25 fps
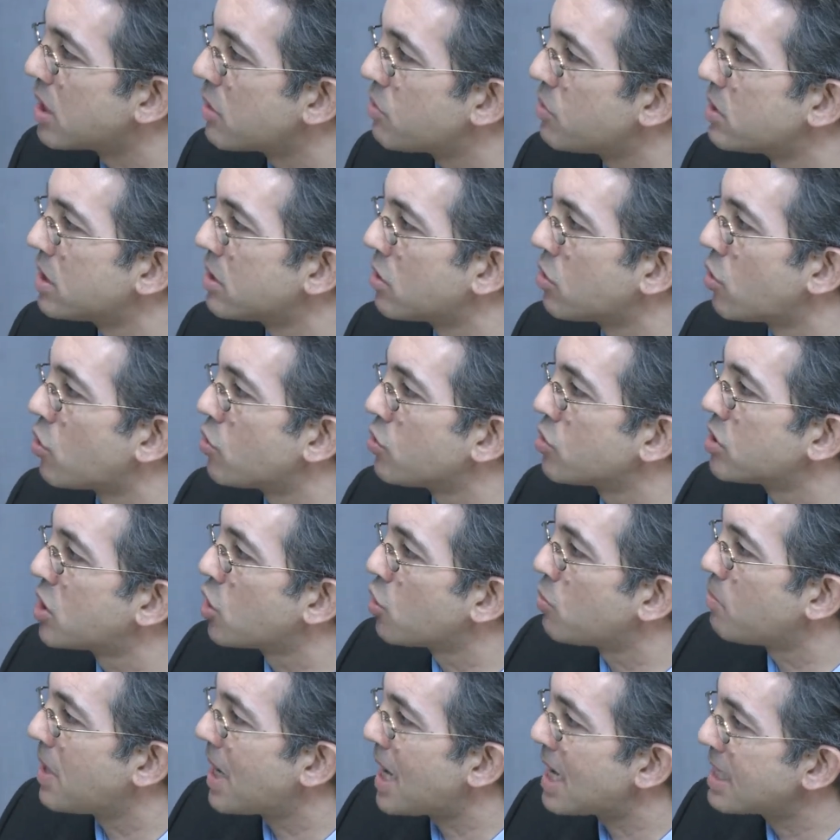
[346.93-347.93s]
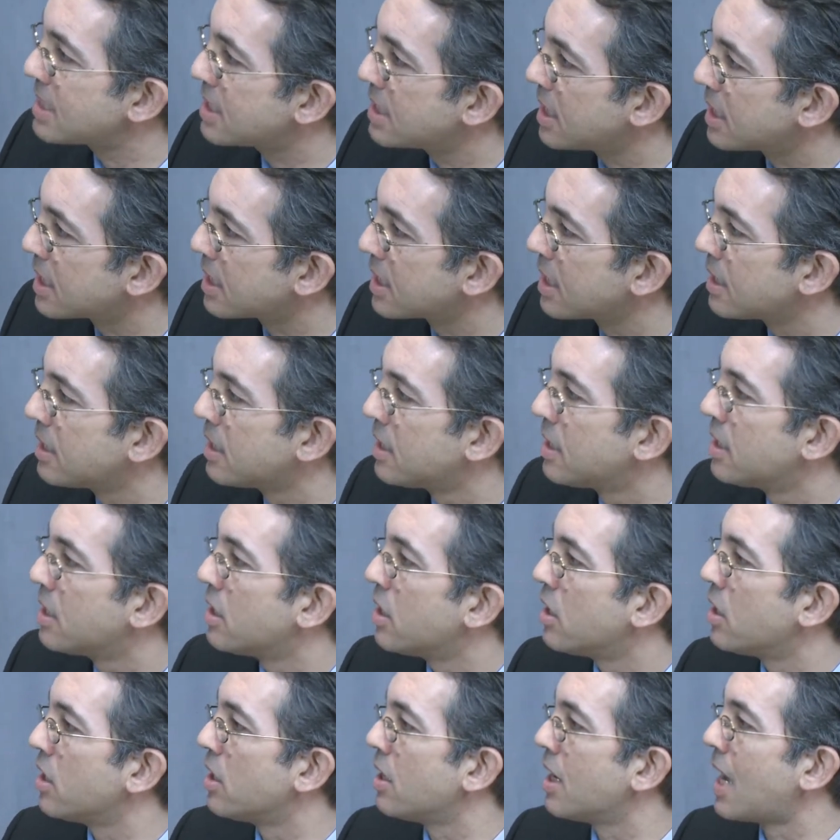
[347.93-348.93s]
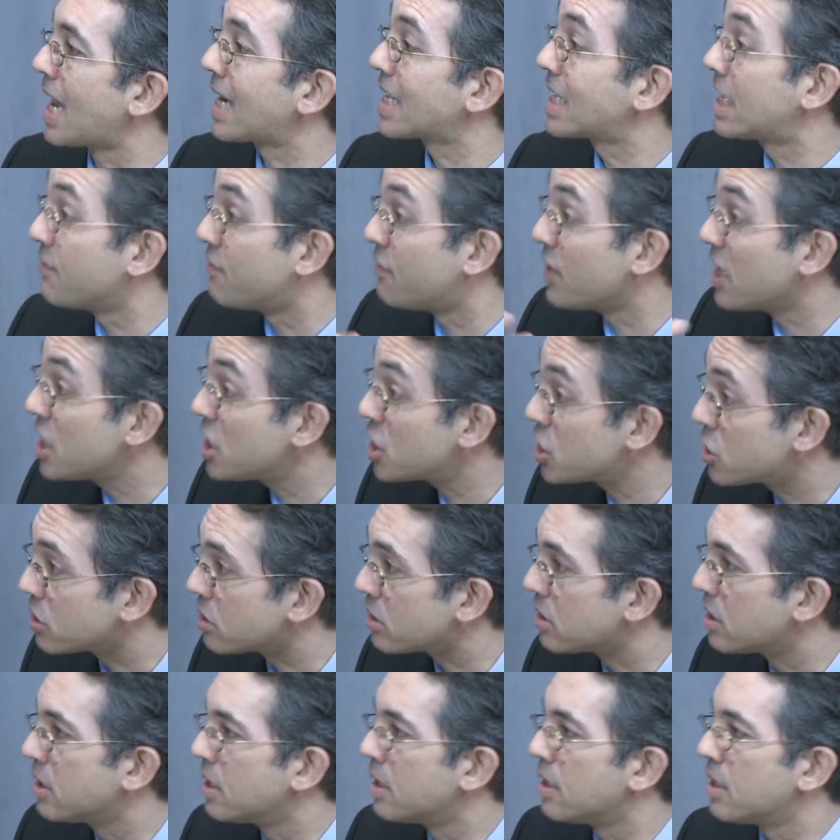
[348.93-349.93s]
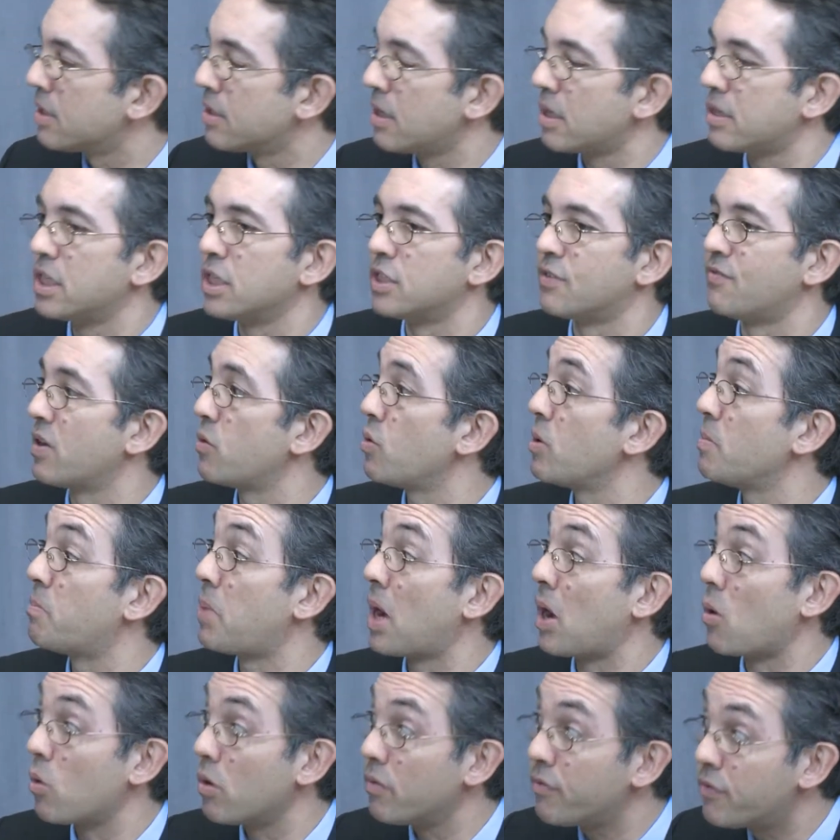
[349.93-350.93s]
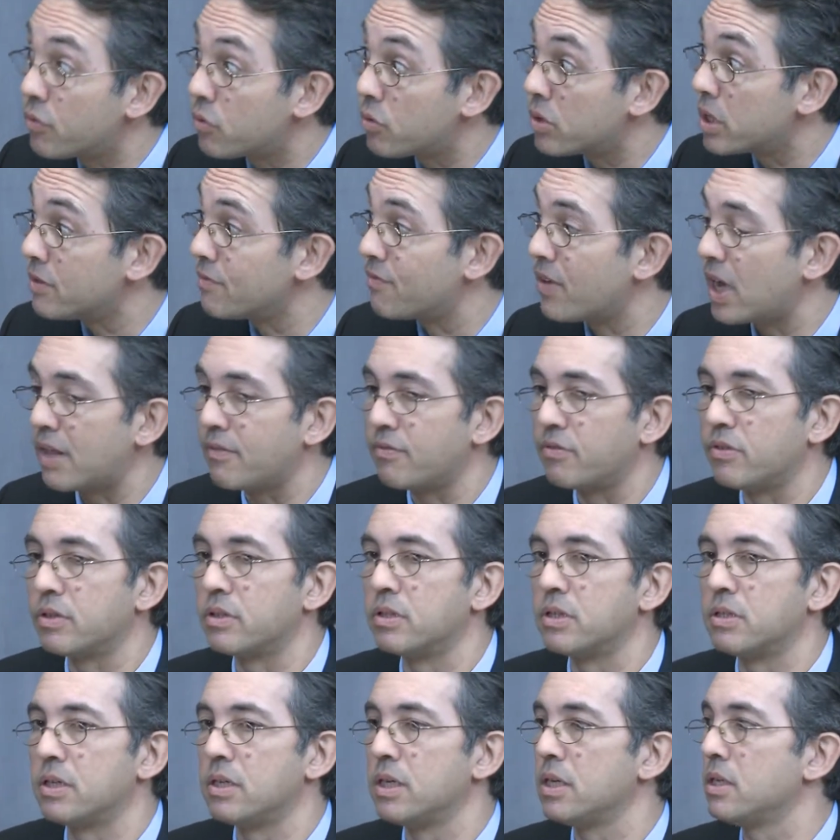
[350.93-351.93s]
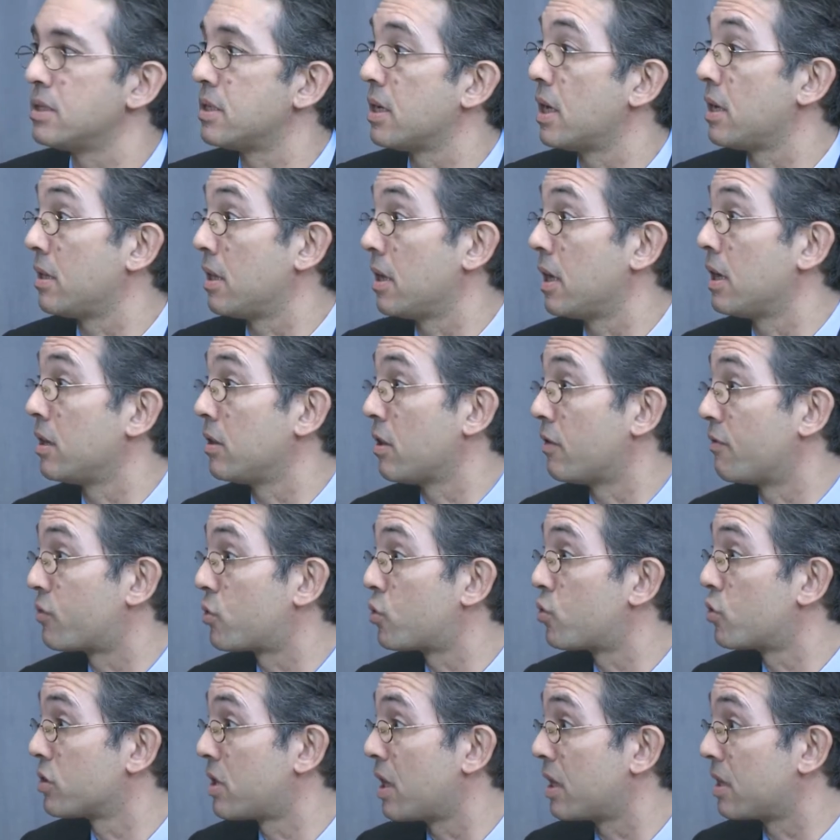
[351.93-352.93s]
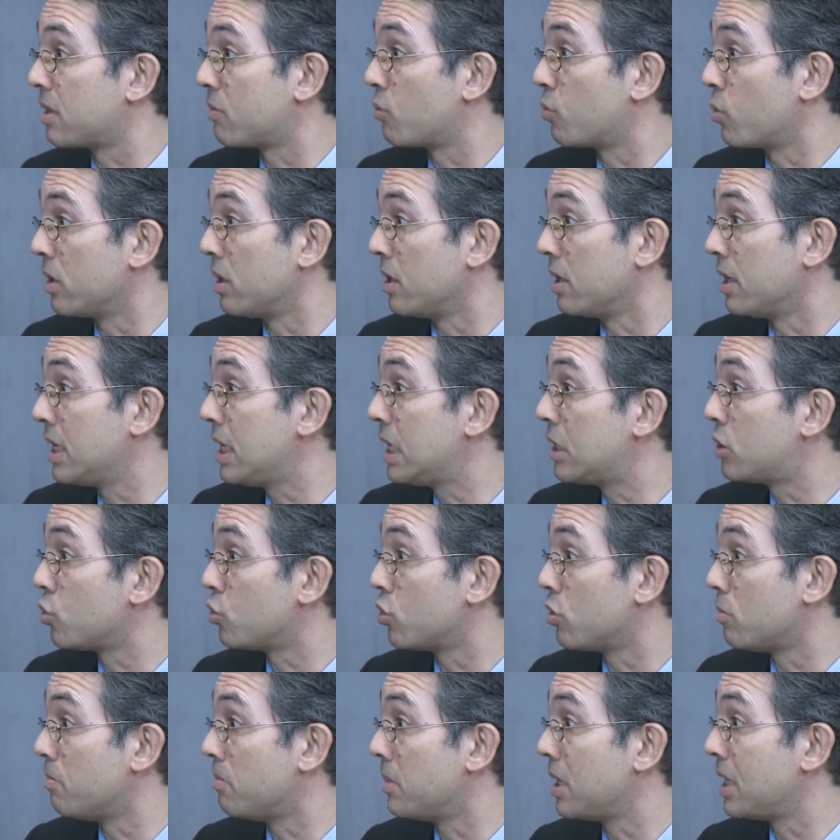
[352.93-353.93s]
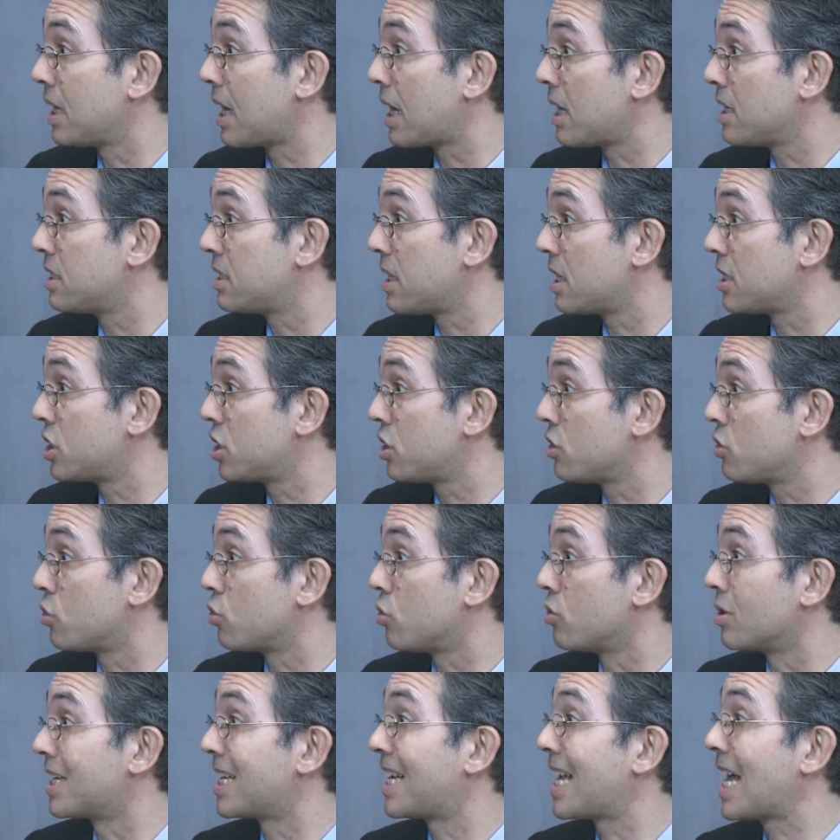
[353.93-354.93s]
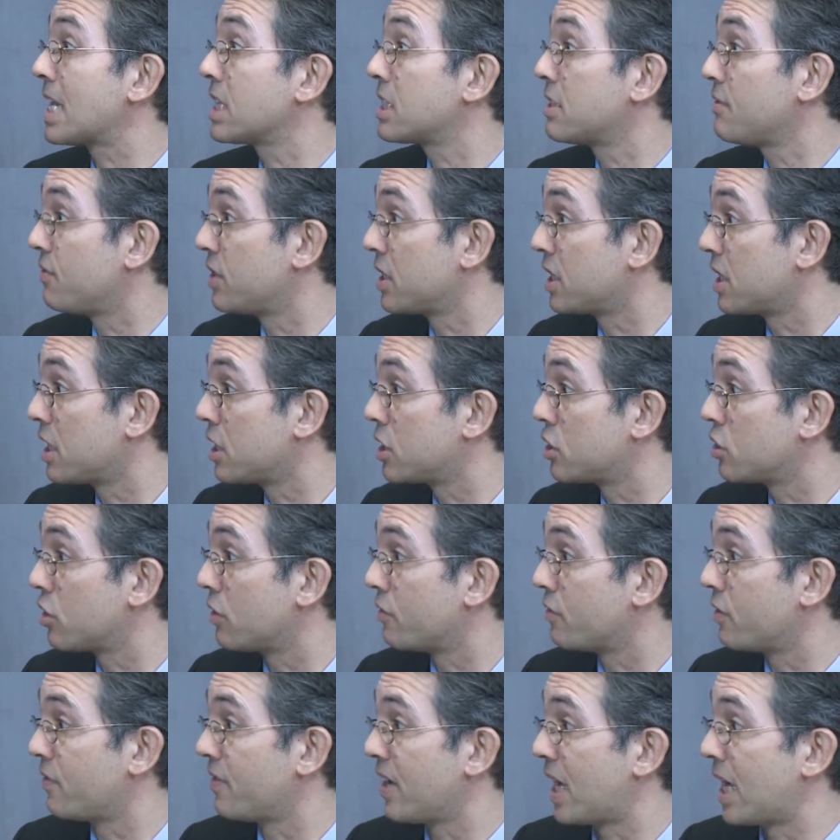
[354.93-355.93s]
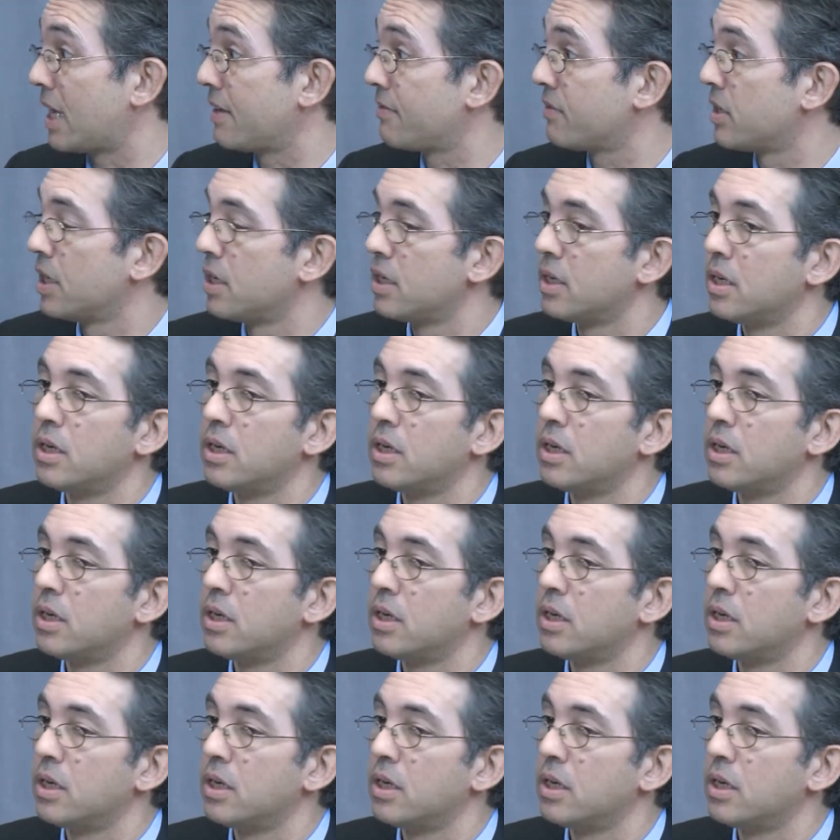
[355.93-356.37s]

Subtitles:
There is an osteoblastic activation that is very powerful in valvular disease, and of course that will lead to the mineralization, to the calcification of the valve,